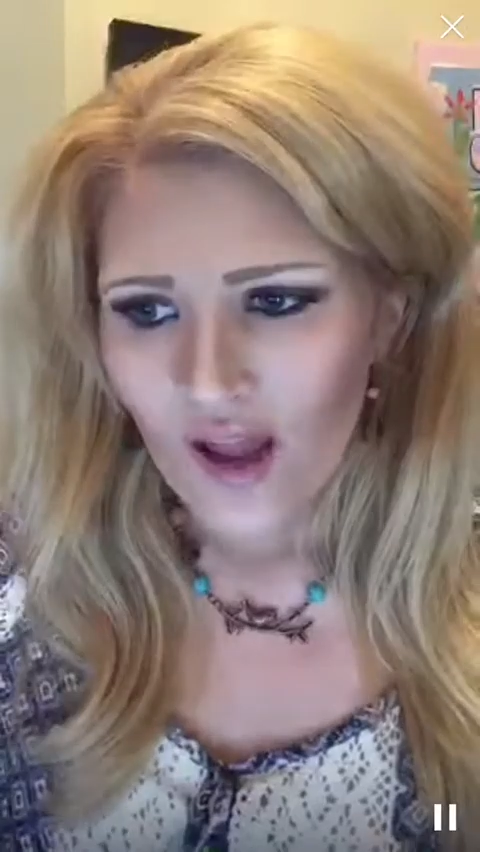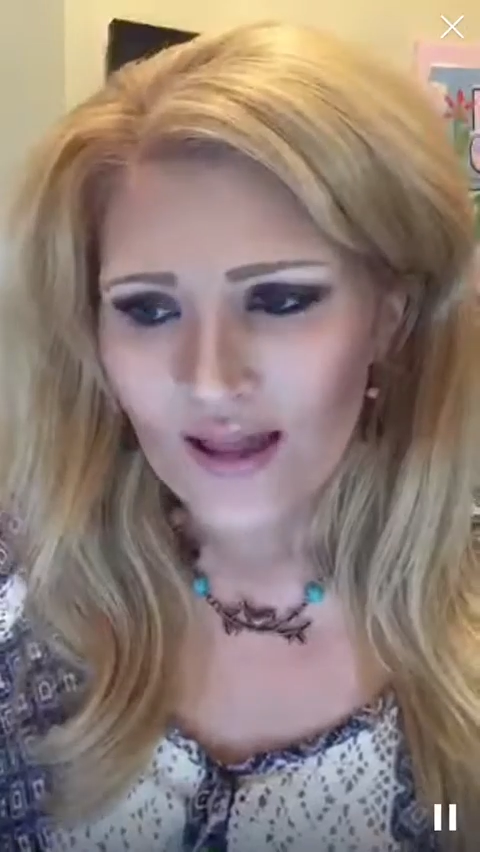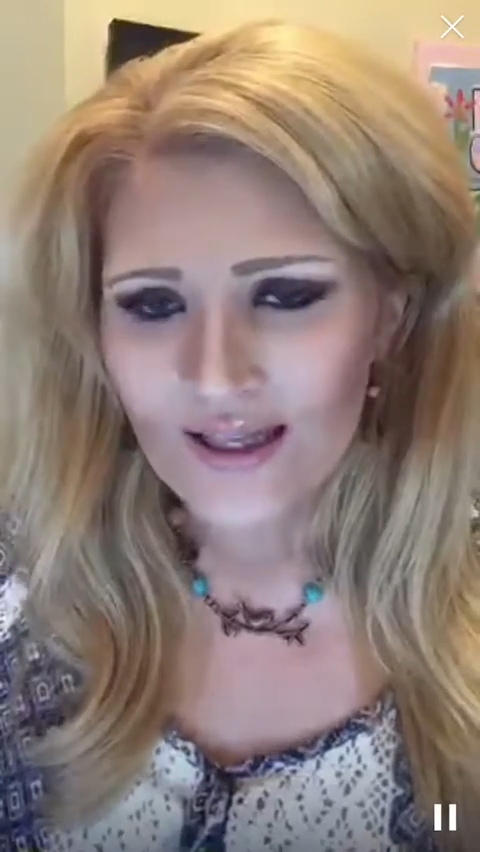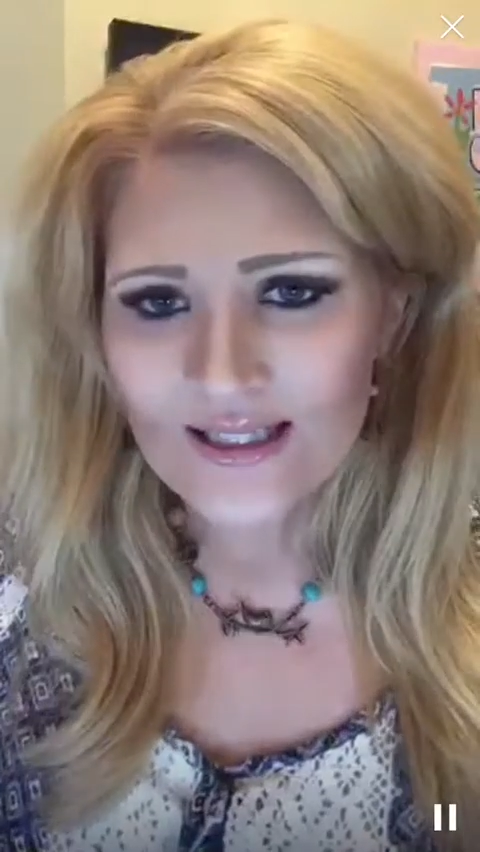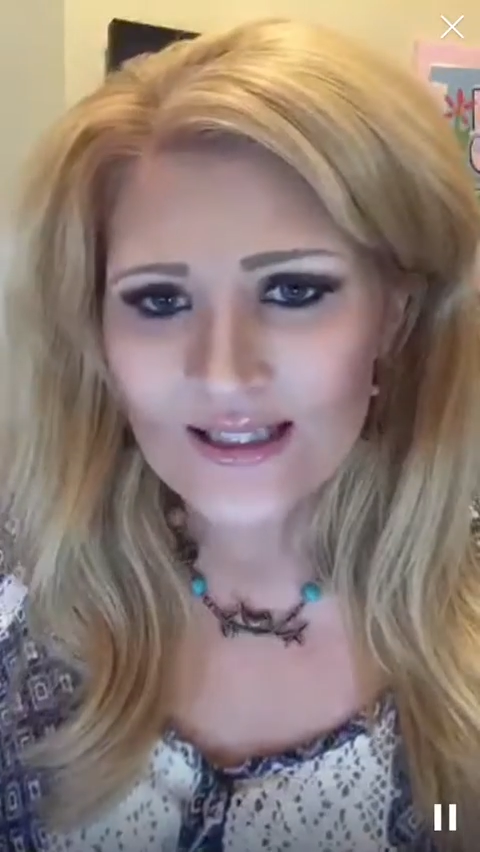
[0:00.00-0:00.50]
I
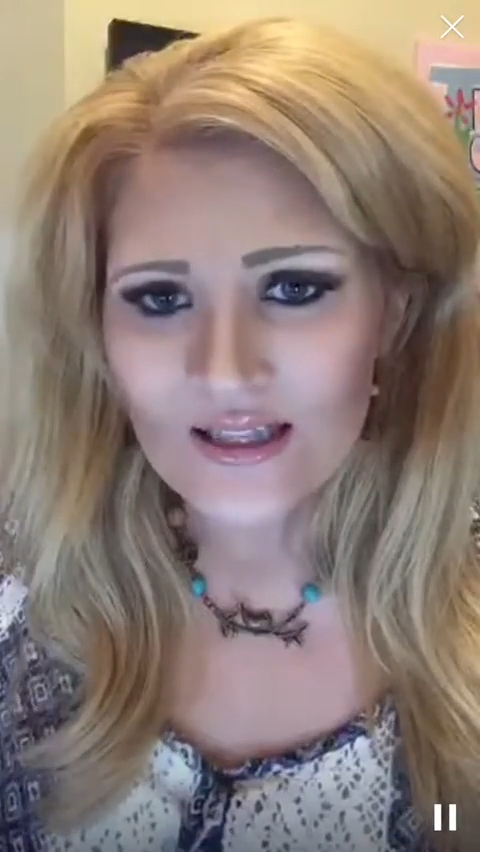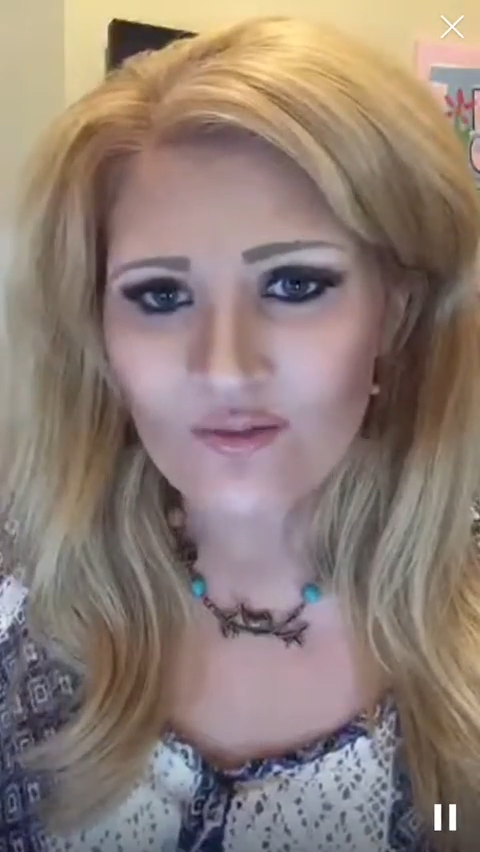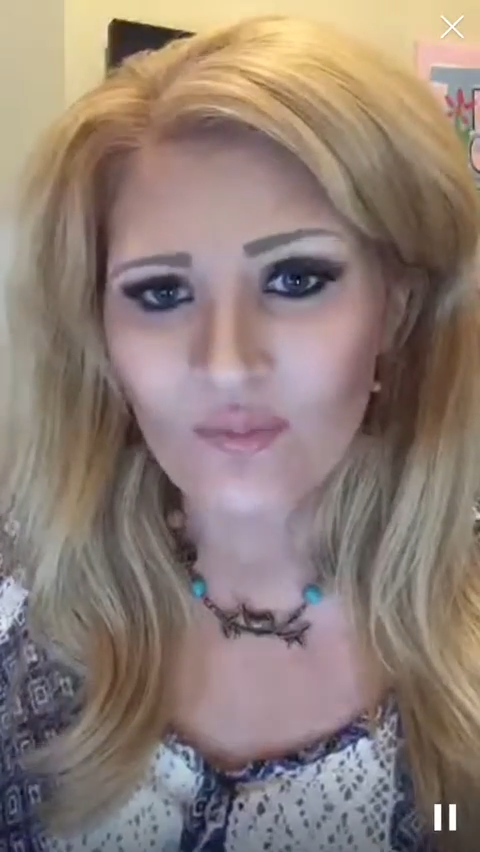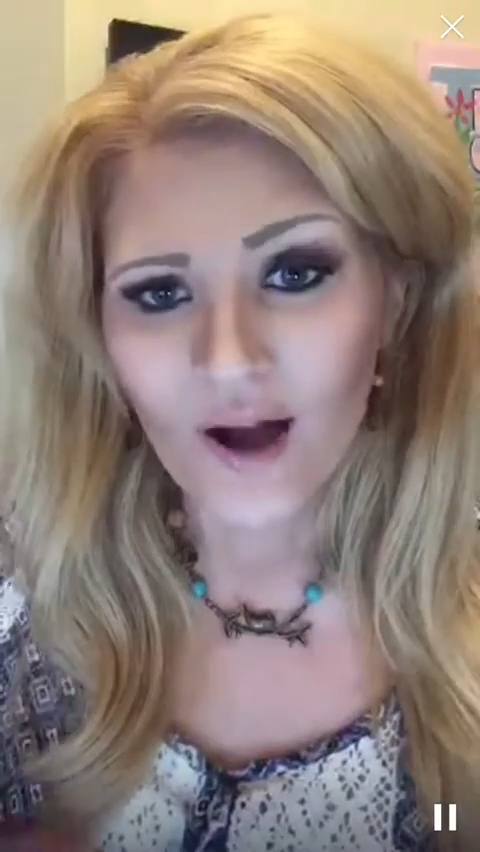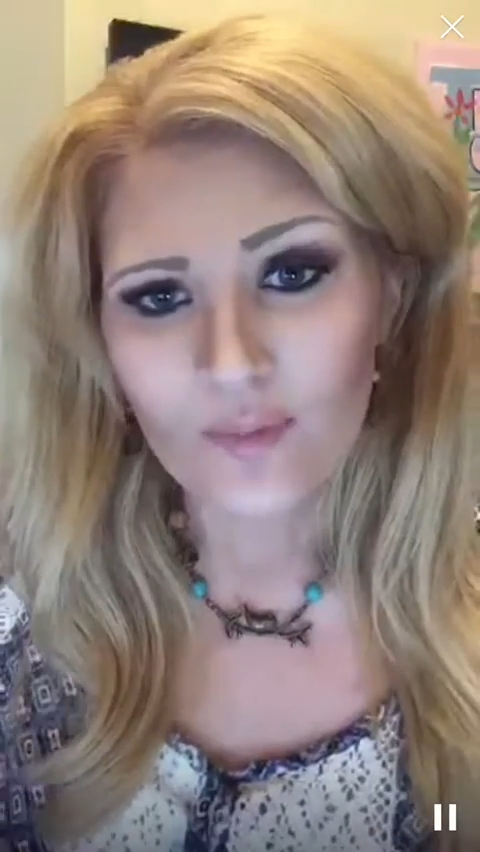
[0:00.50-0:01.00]
like to
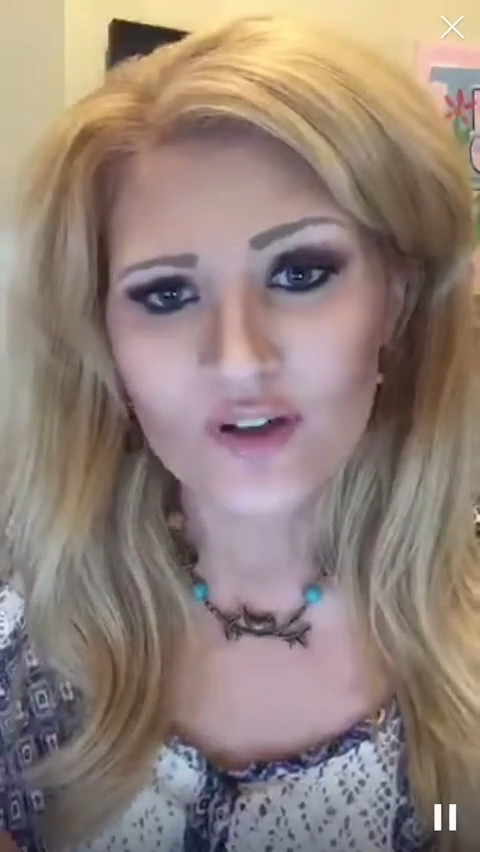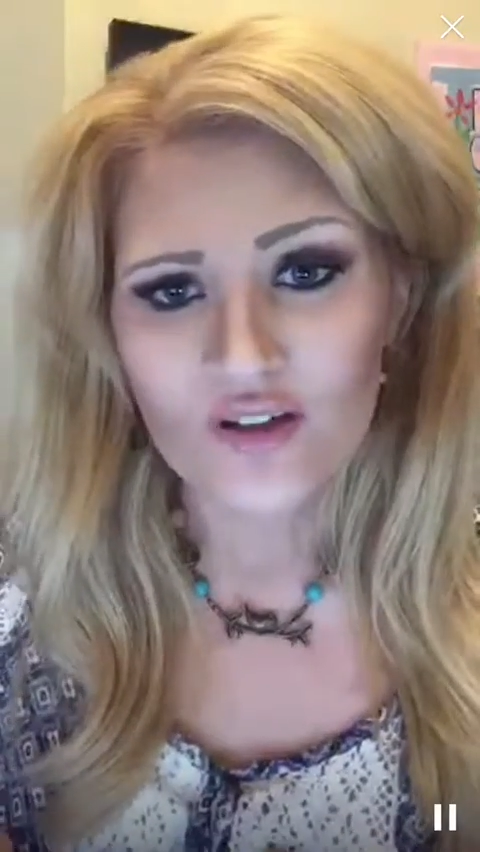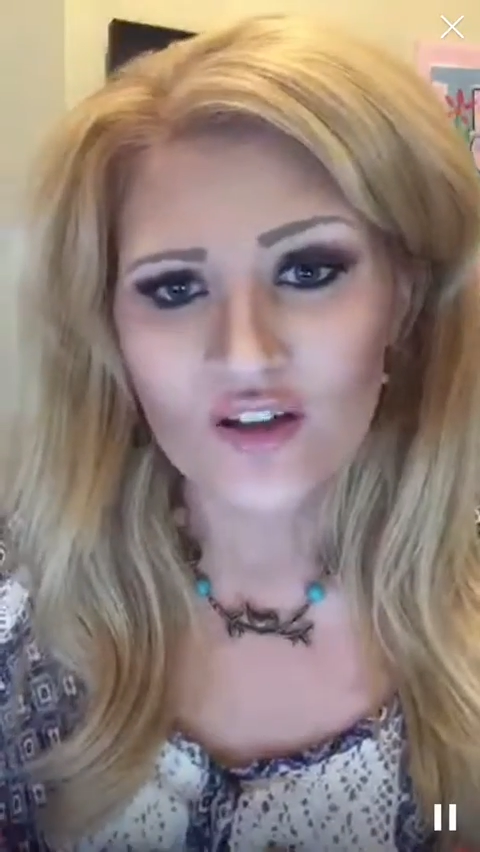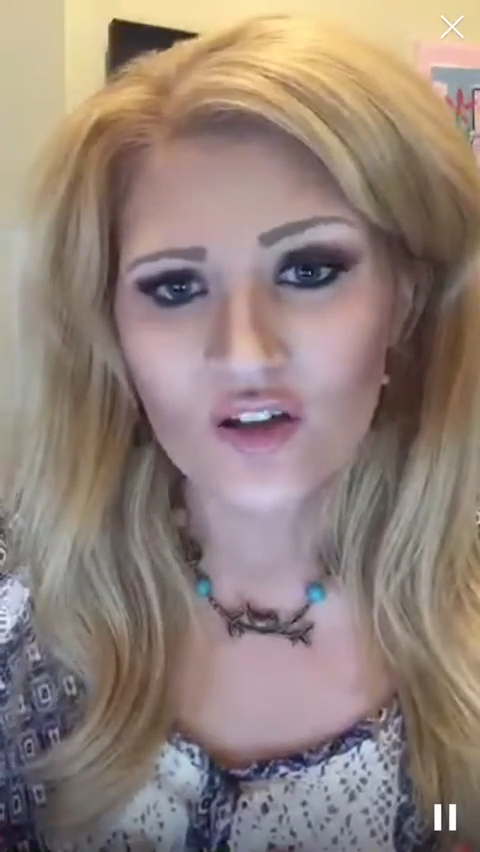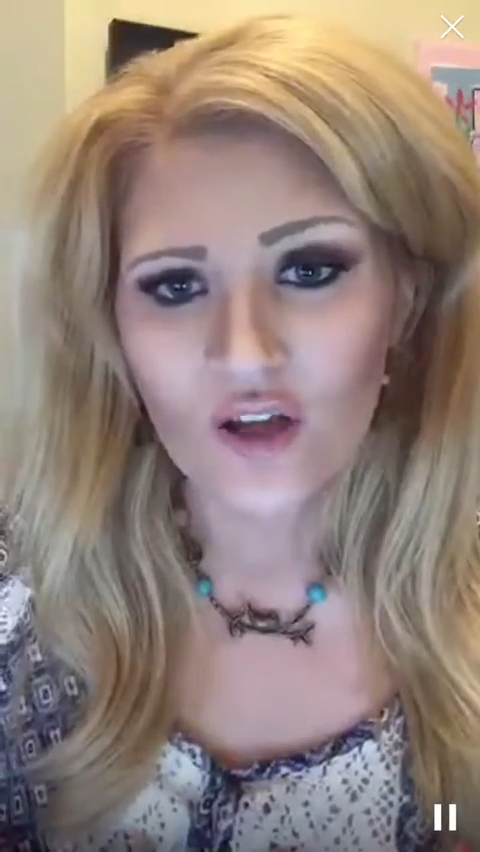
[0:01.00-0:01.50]
leave my
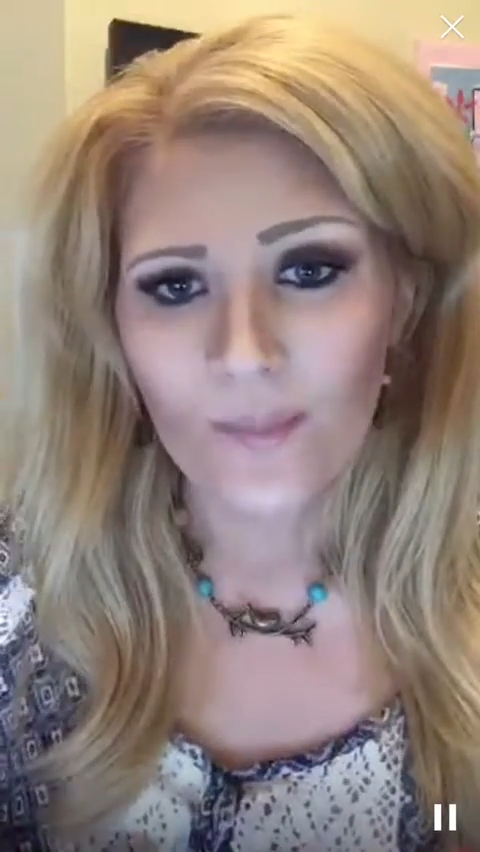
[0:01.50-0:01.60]
personal